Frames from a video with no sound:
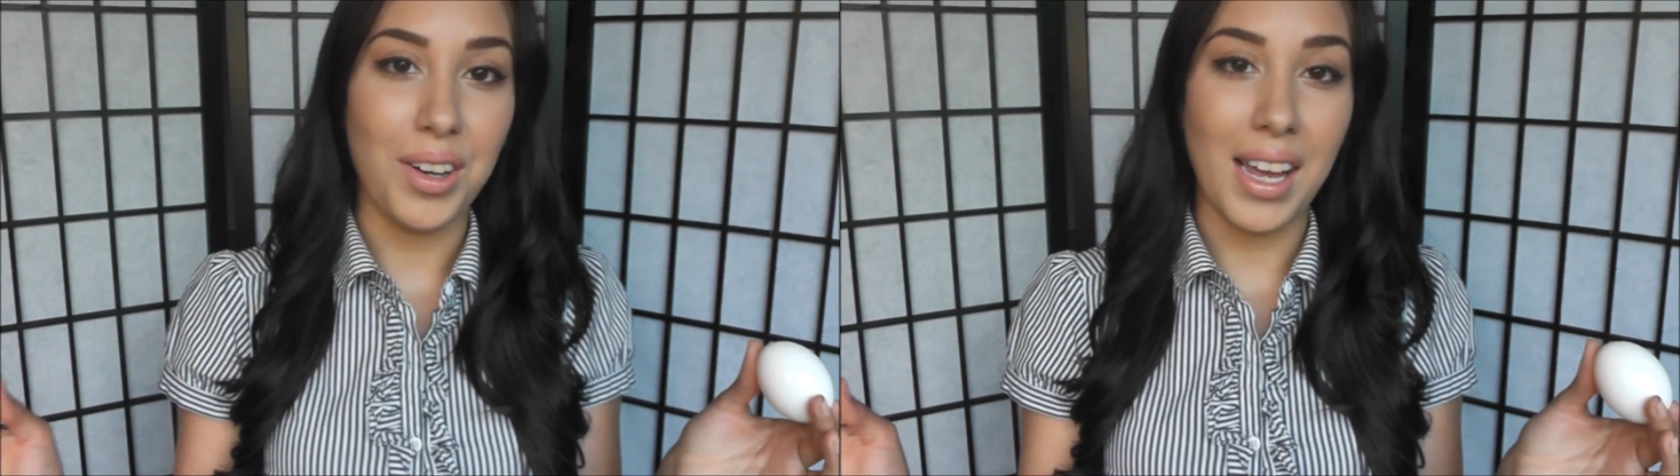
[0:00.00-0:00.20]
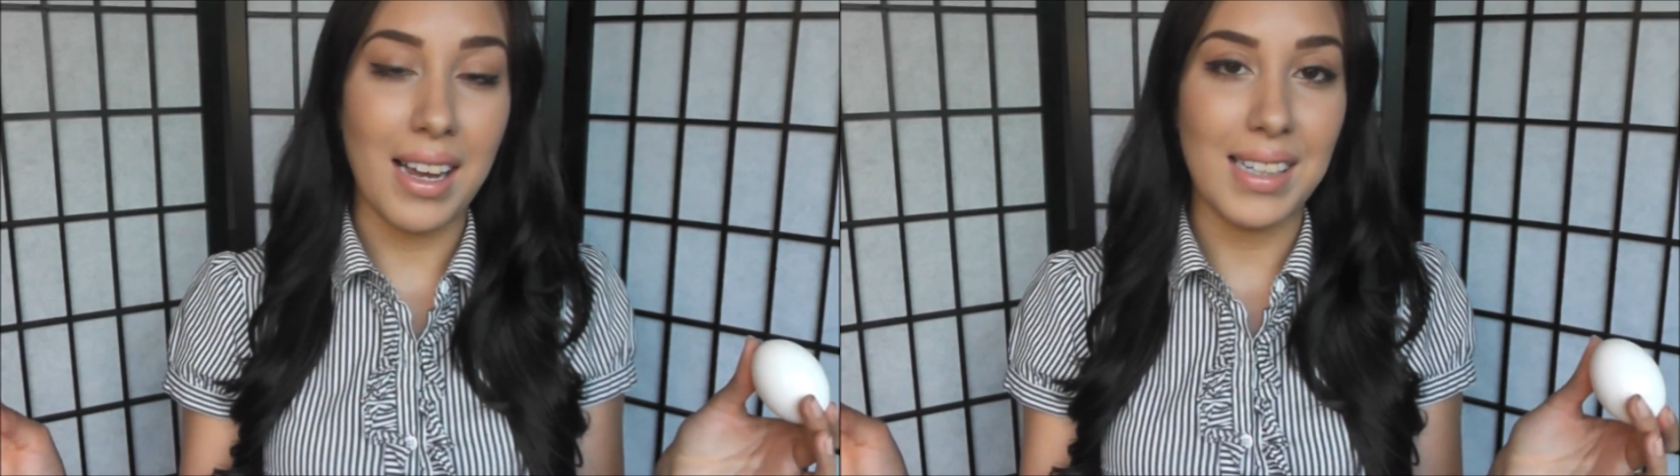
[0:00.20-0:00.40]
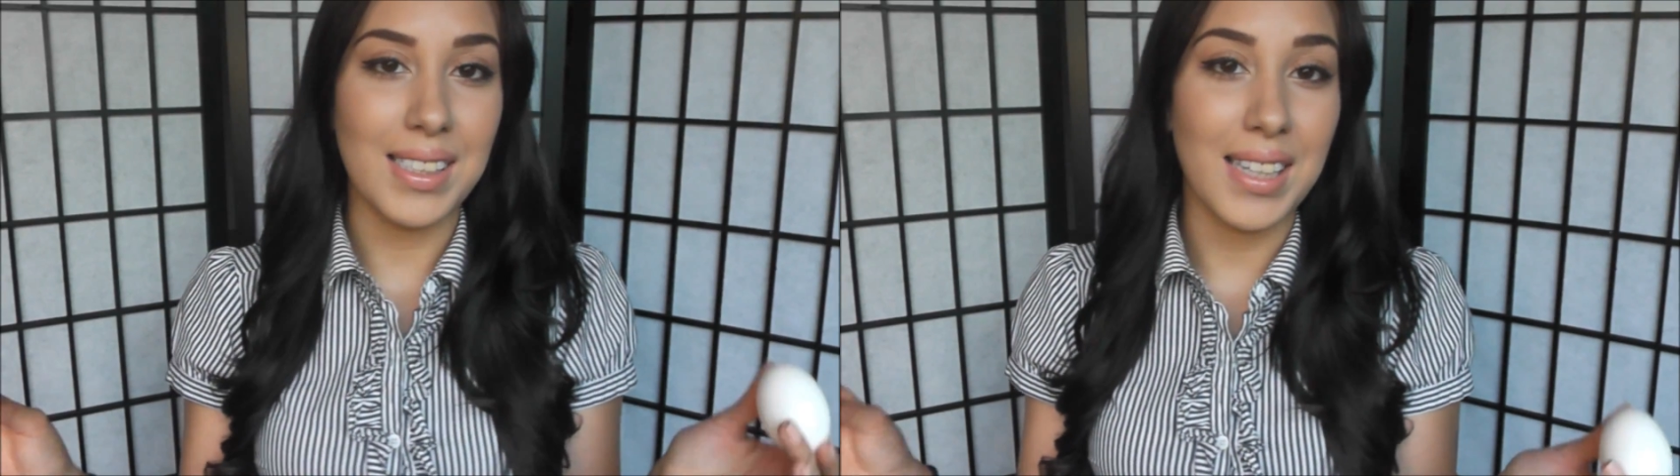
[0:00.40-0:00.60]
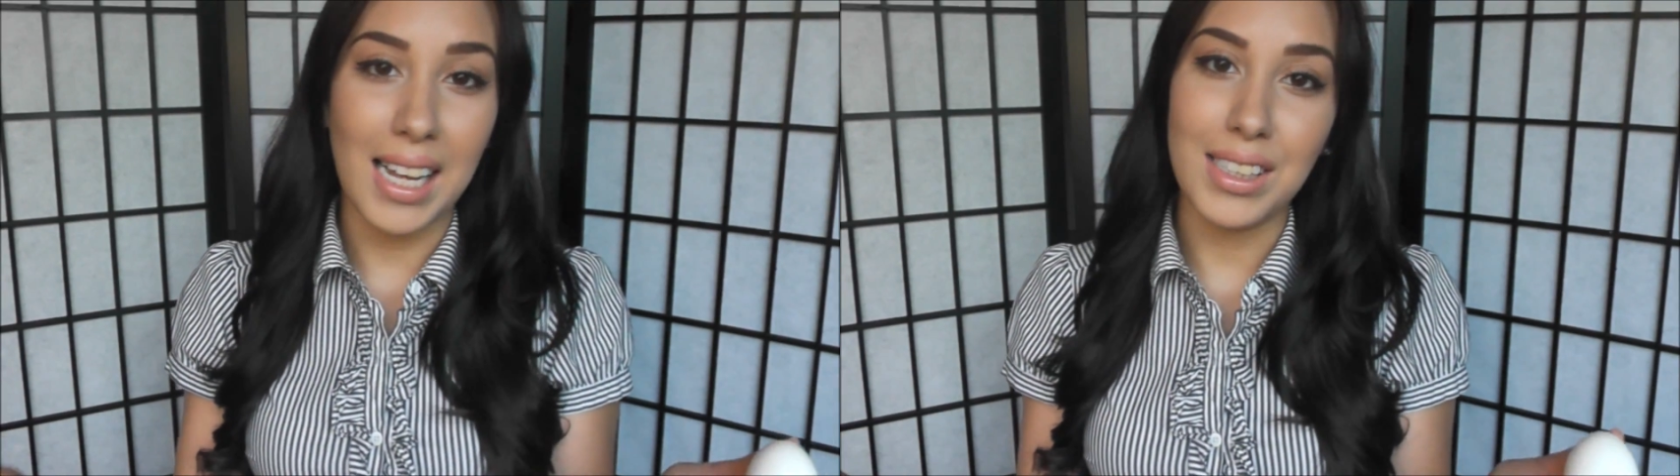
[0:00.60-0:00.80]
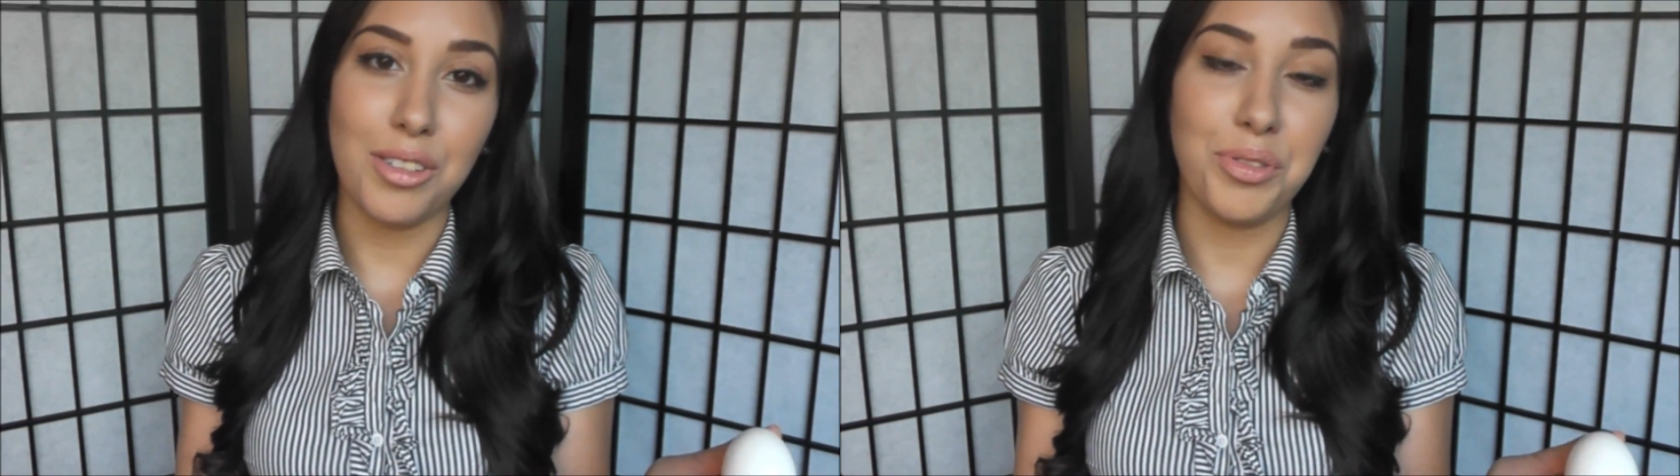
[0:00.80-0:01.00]
Okay guys, and
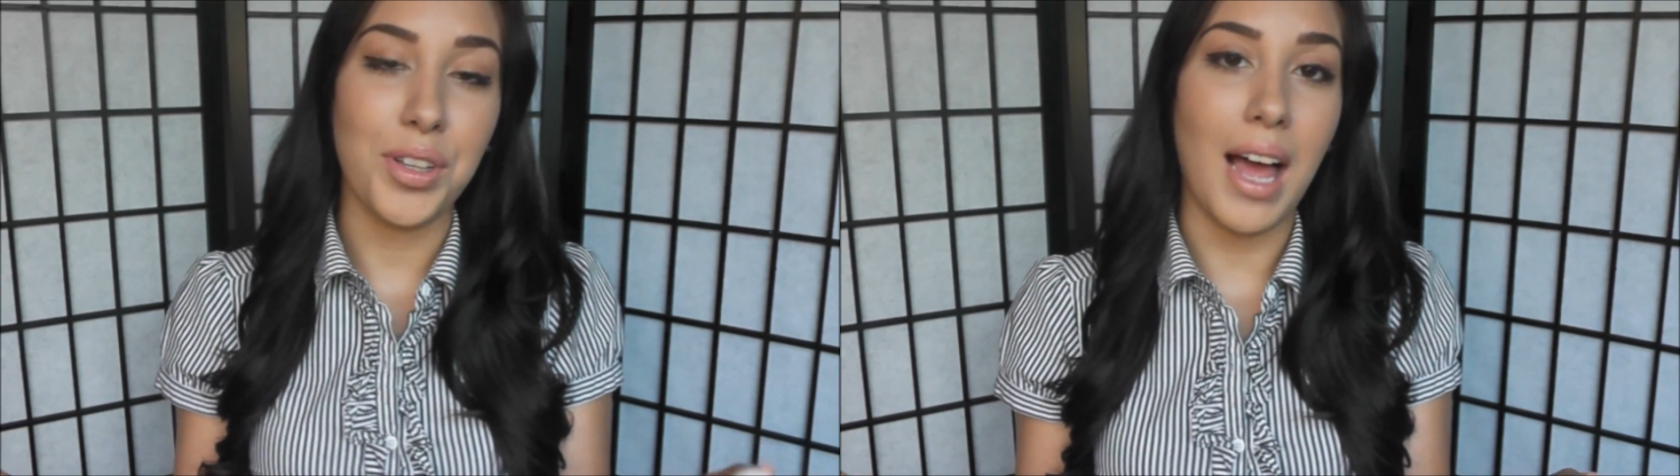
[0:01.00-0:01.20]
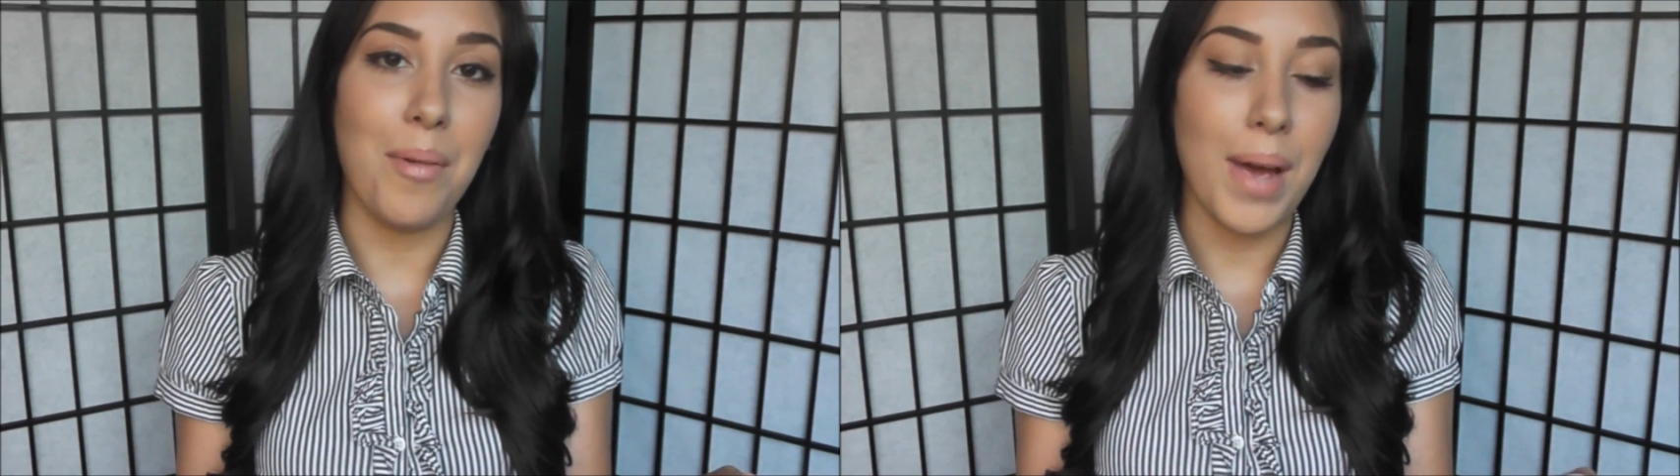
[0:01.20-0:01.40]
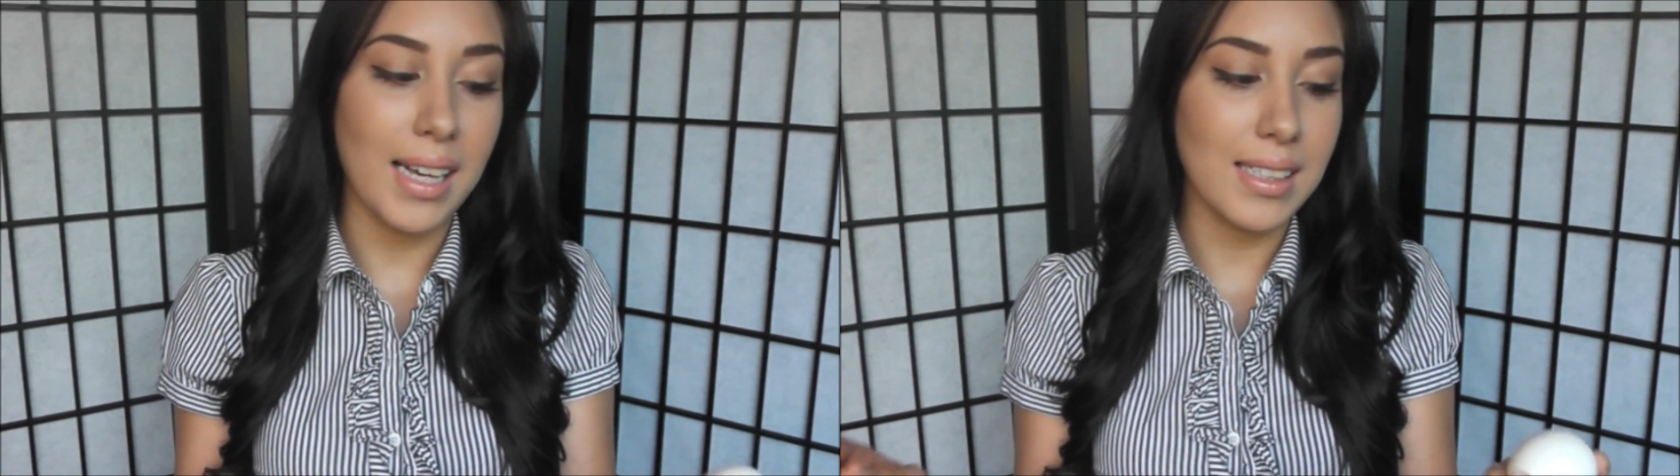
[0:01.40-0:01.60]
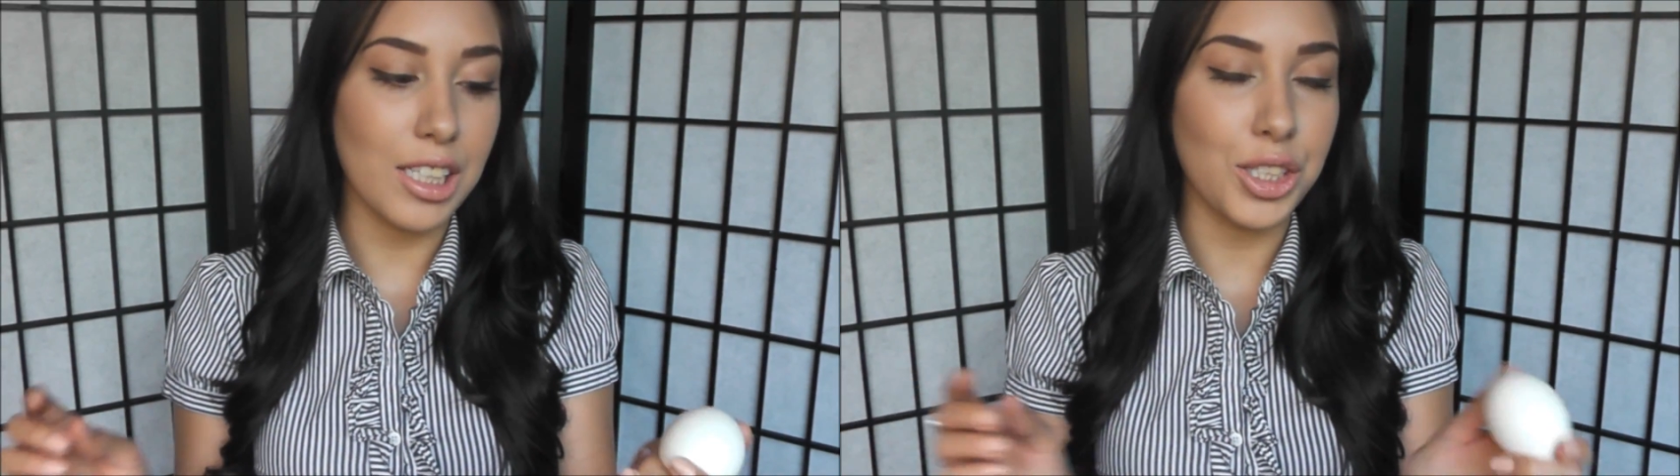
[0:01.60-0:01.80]
that's it for that mask.